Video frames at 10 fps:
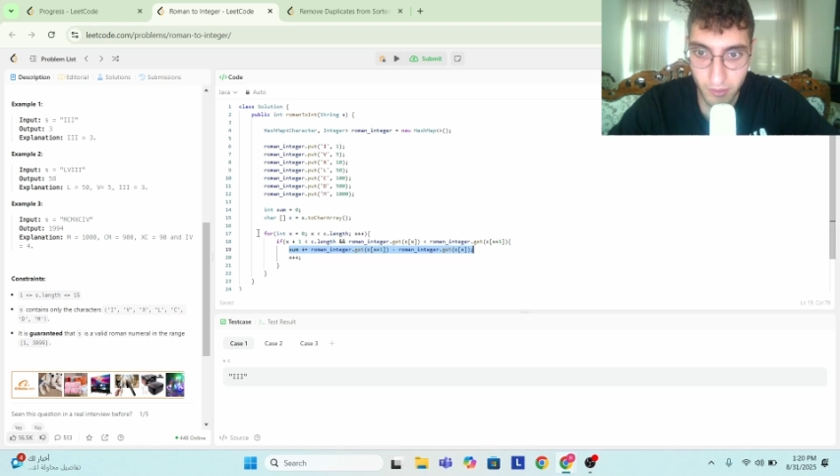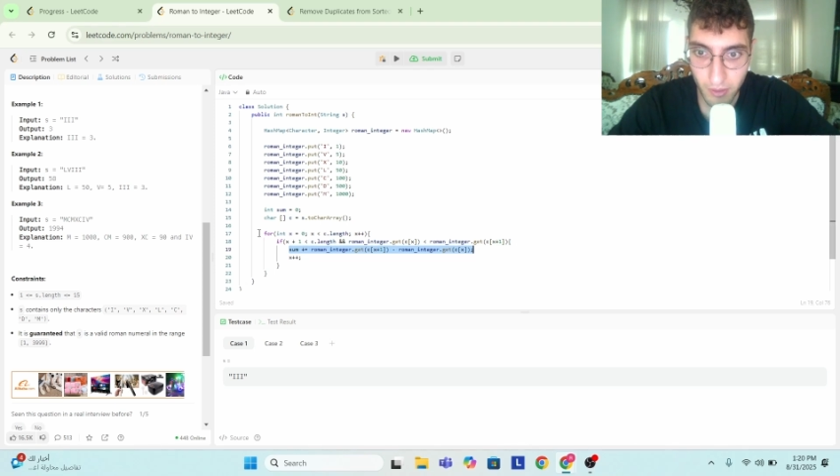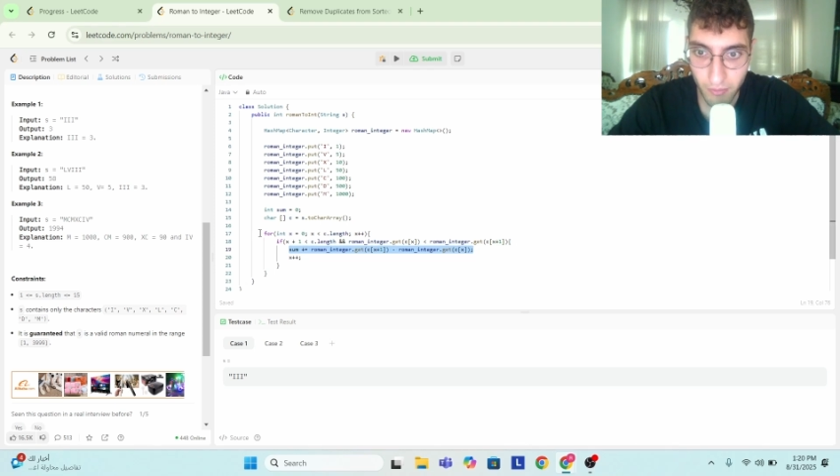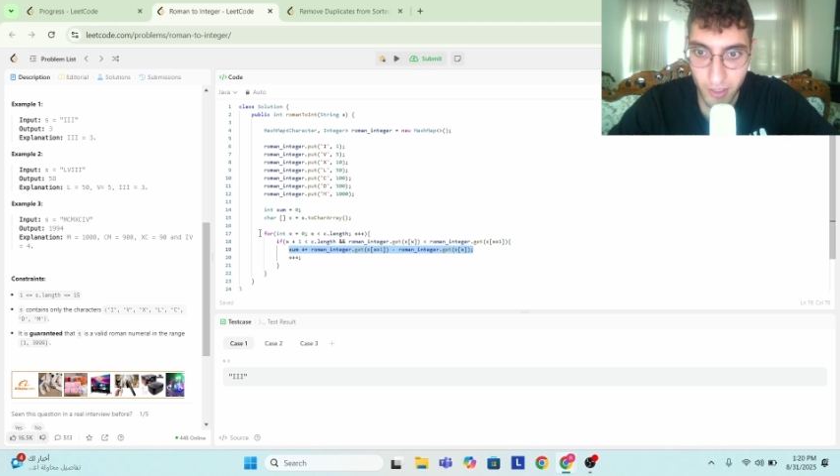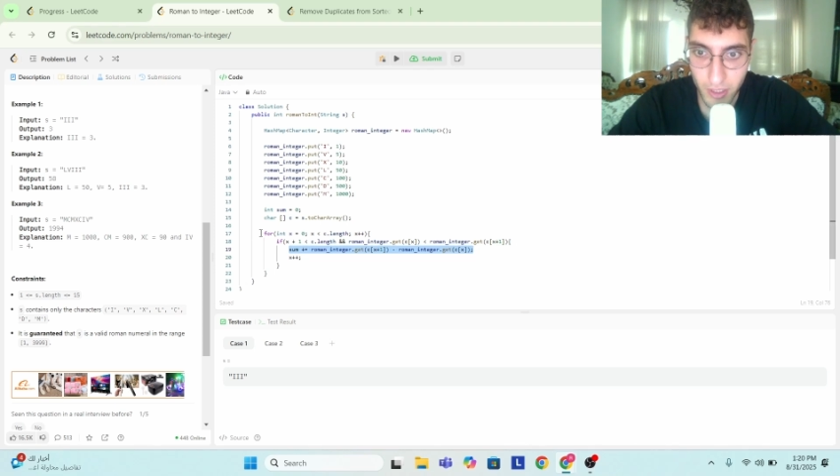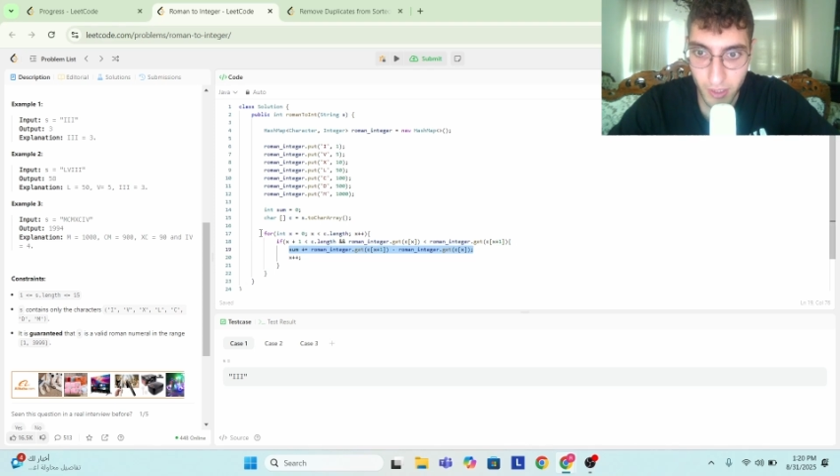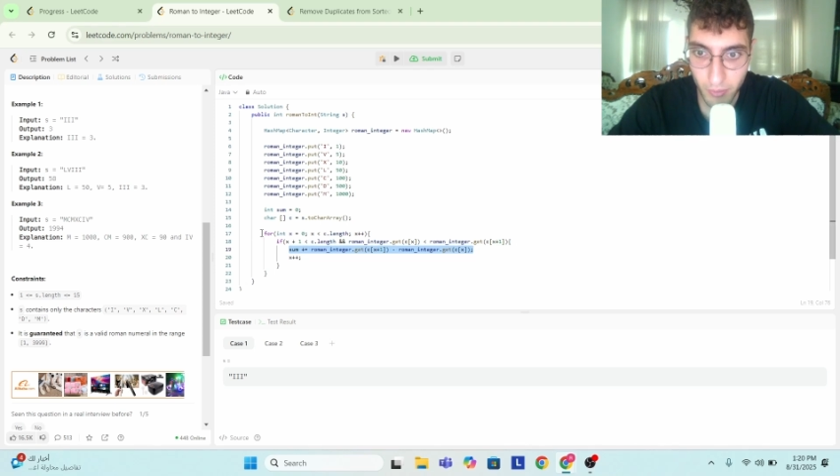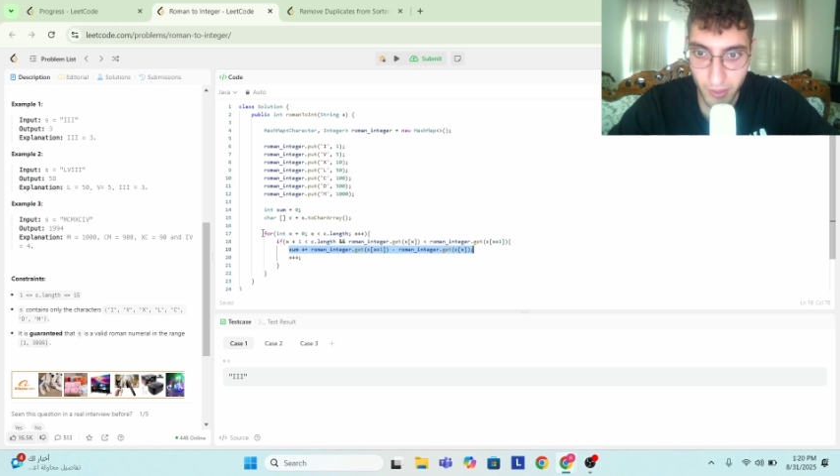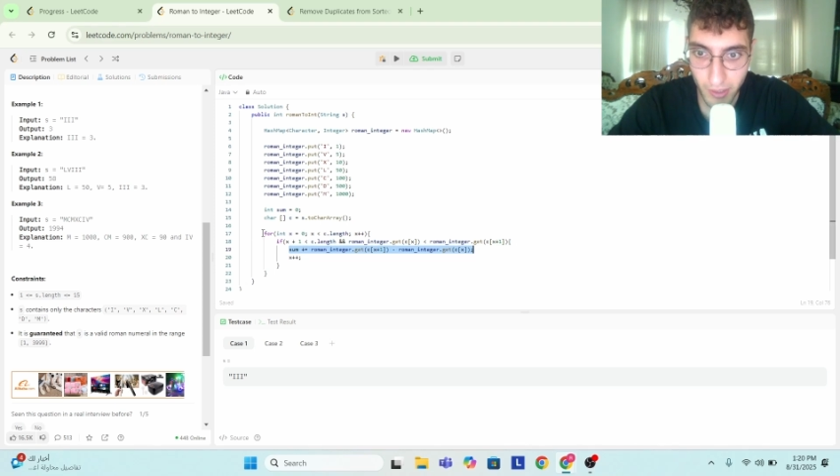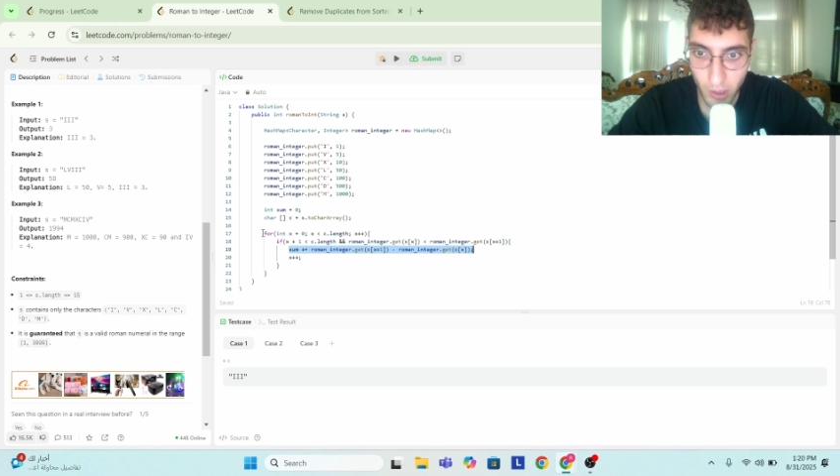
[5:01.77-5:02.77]
Eventually we're
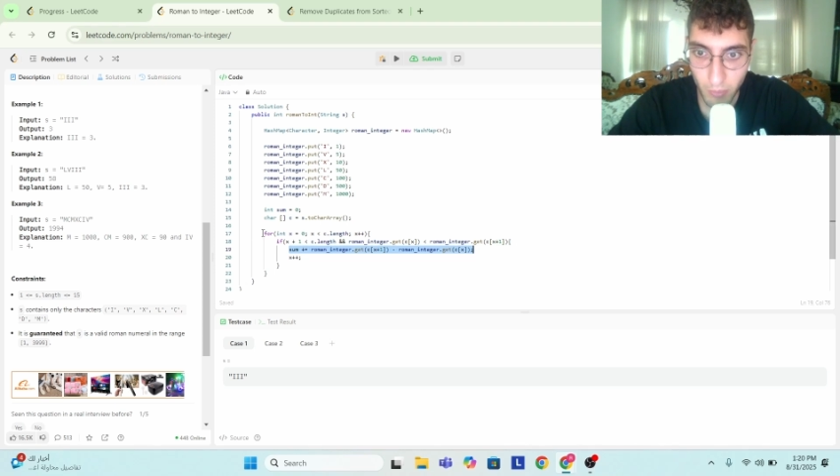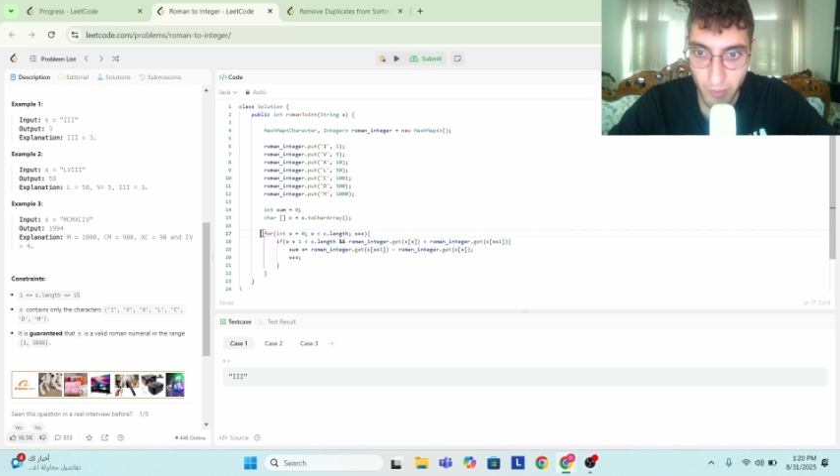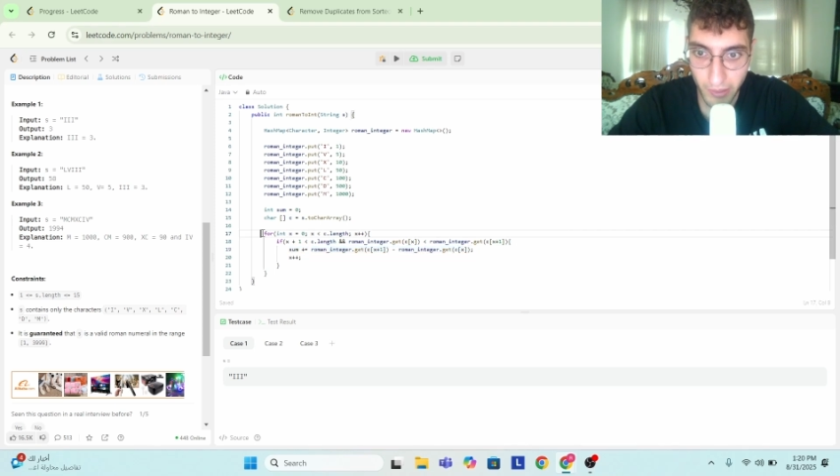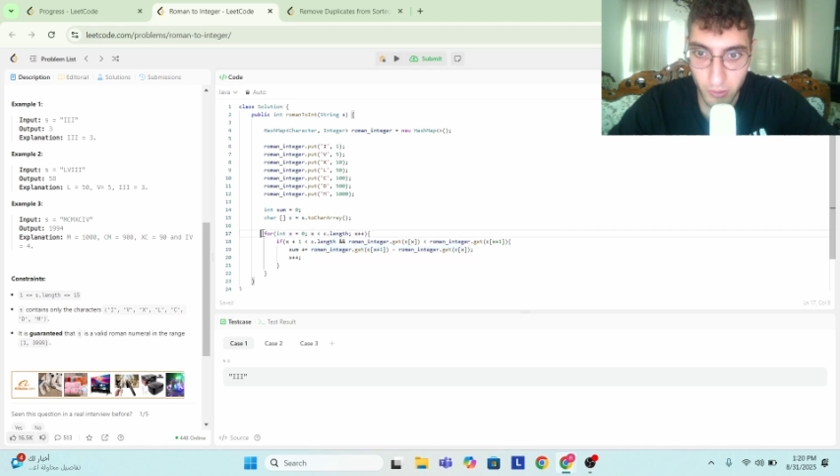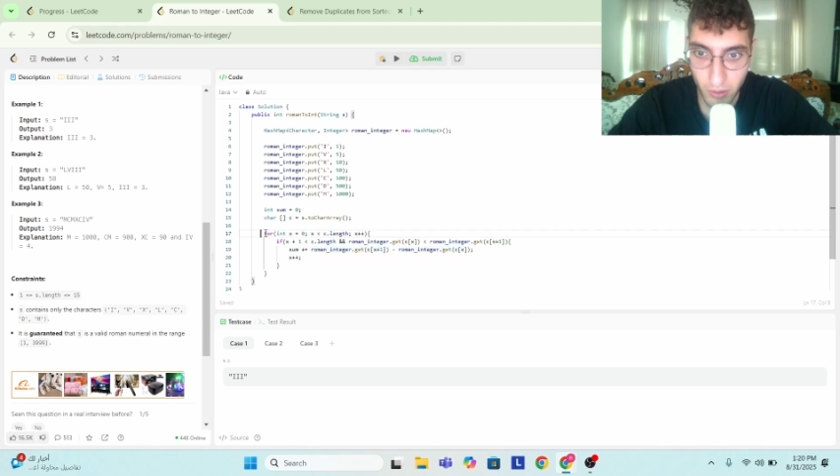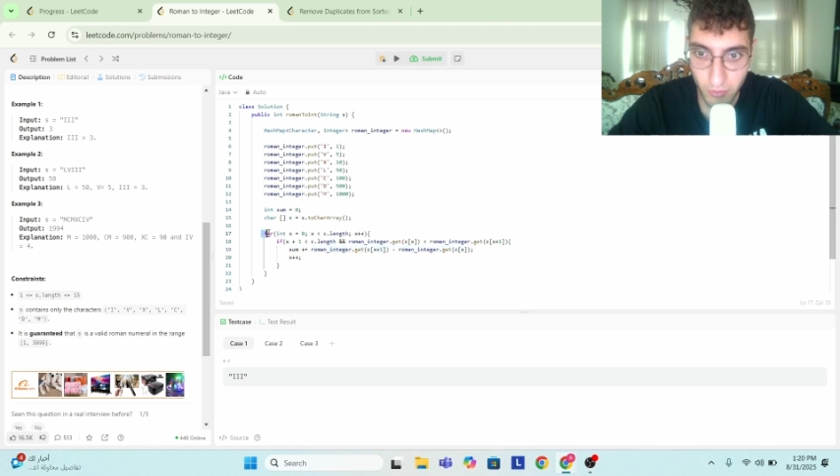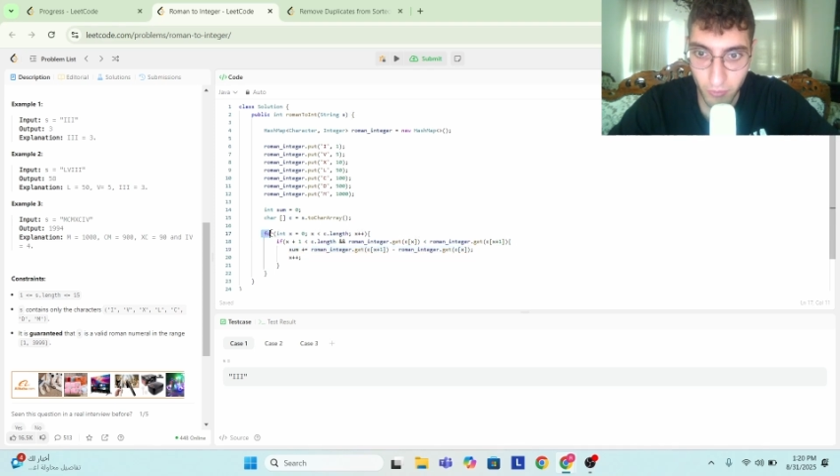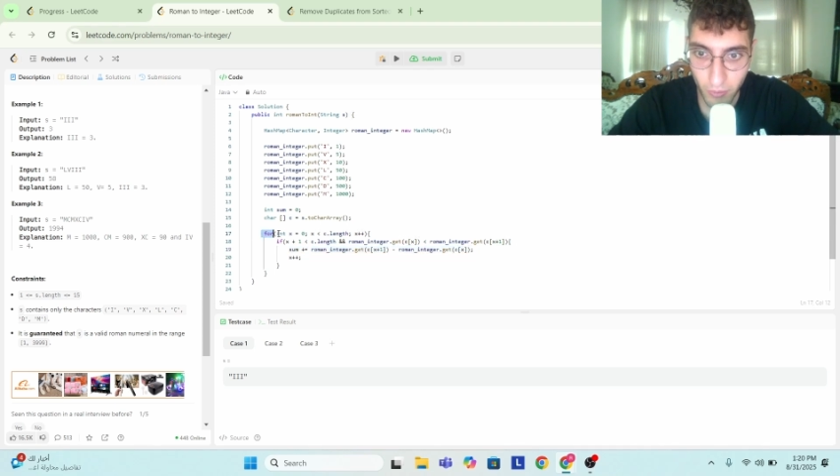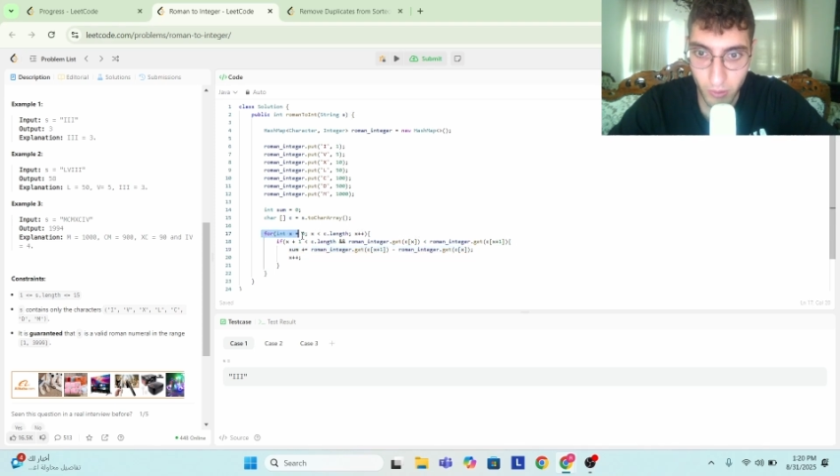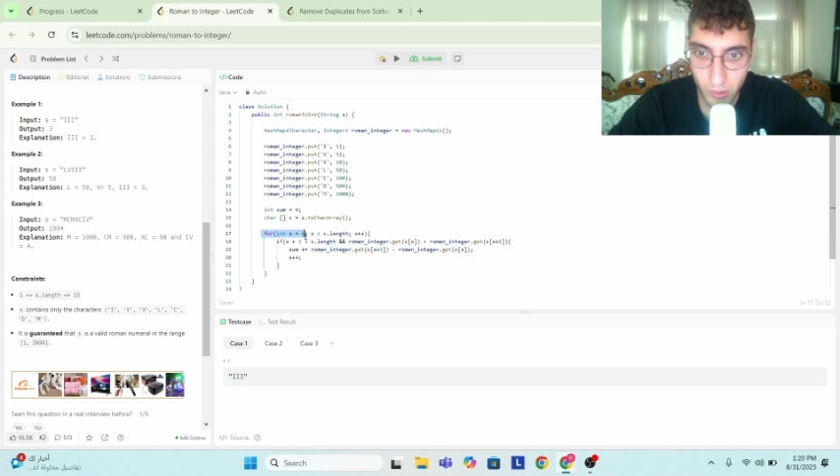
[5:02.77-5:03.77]
going to go back to our
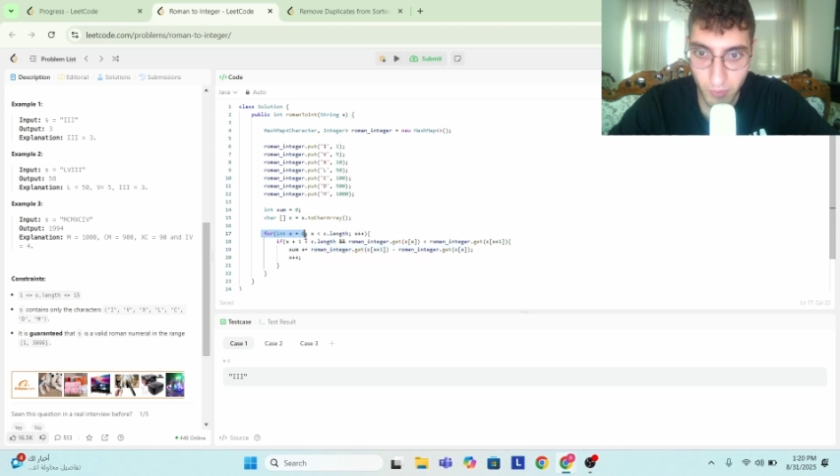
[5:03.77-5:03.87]
for loop,